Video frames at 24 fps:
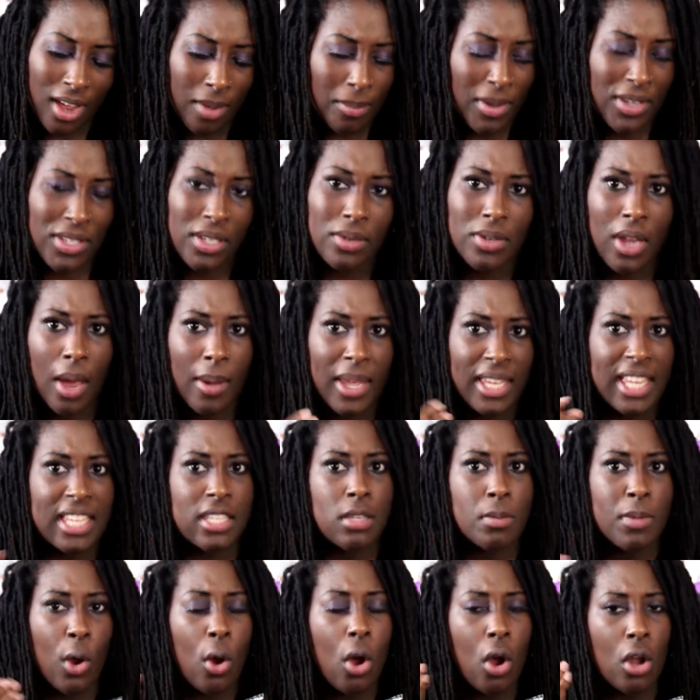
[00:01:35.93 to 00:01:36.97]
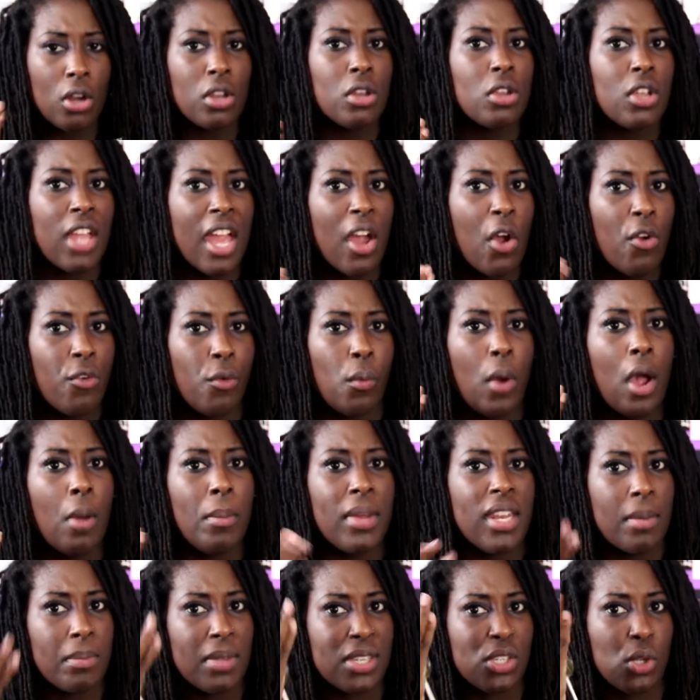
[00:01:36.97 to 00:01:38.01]
But sometimes it gets a bit hot and you get overwhelmed
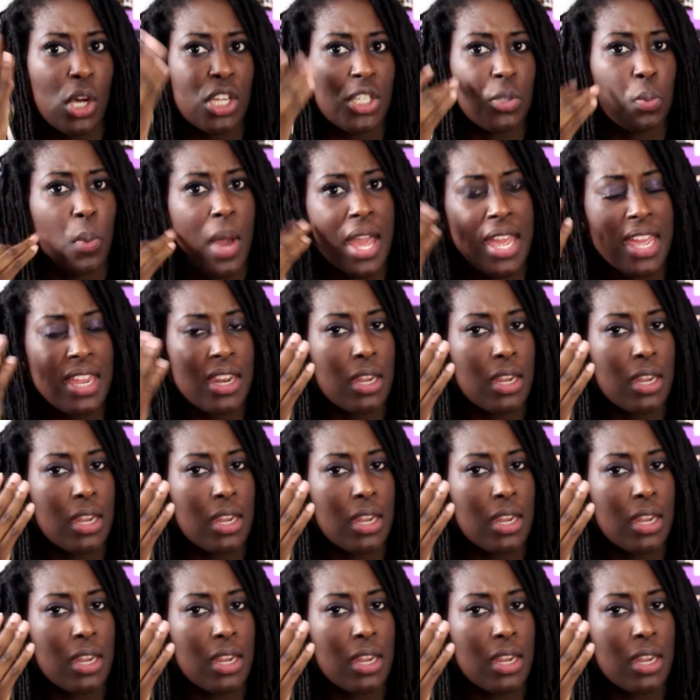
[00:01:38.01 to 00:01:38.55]
and then I start sweating.